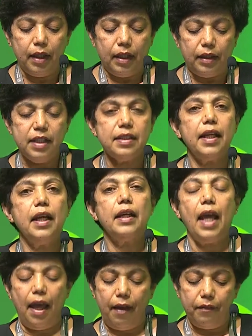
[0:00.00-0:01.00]
This can
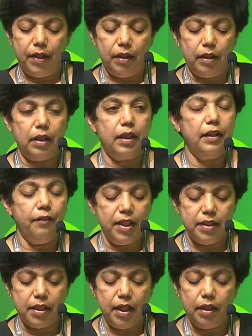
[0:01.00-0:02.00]
have a
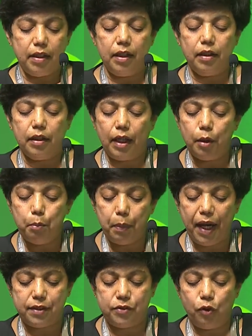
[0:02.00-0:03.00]
devastating
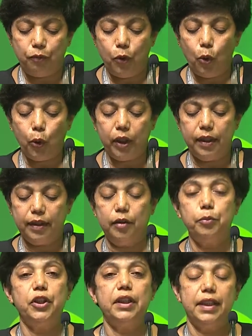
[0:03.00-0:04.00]
impacts of local
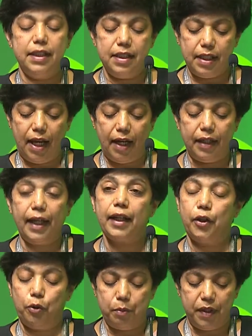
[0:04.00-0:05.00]
communities and
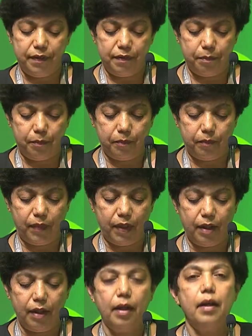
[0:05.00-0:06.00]
economies.
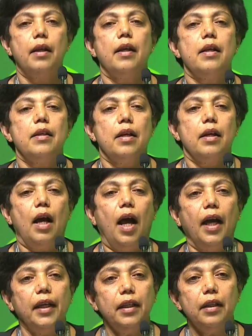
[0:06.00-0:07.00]

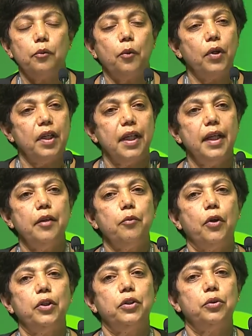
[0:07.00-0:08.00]
I really
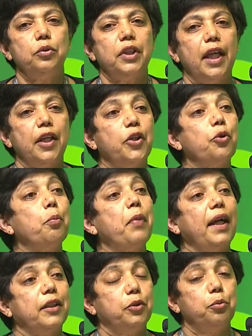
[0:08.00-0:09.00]
want to take you back to